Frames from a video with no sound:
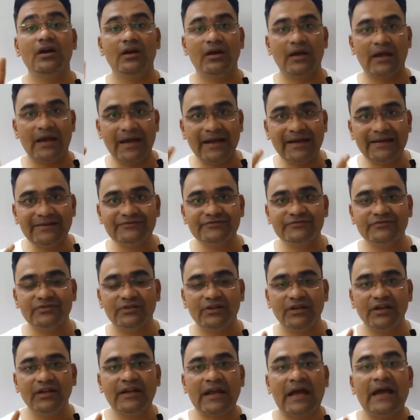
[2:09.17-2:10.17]

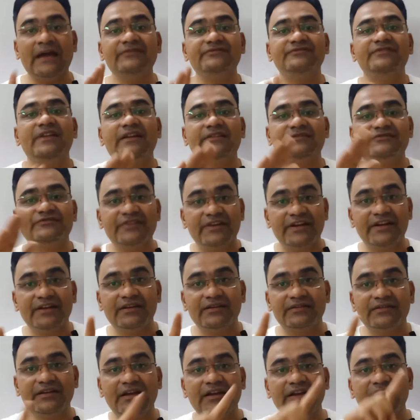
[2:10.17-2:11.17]
has that
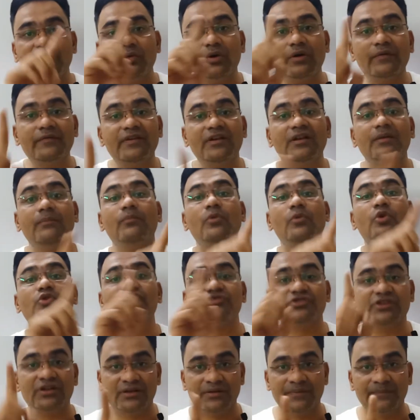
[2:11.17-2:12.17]
fate that it was in a
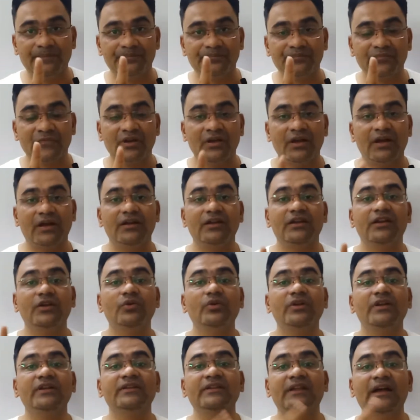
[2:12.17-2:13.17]
motion, and
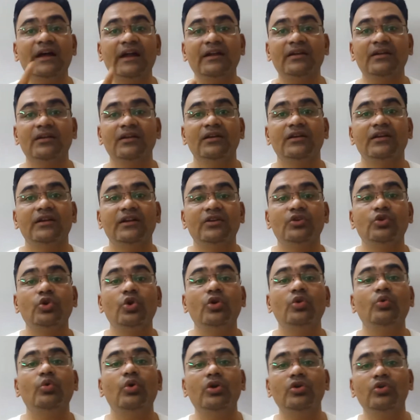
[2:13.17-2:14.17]
during that it
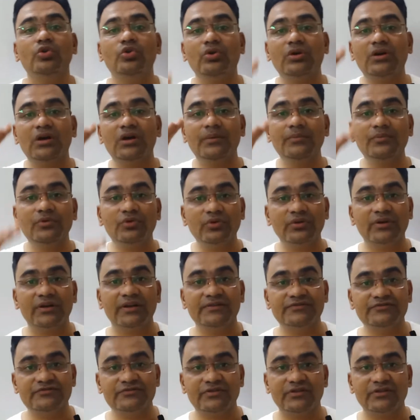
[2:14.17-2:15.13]
don't want to come to rest.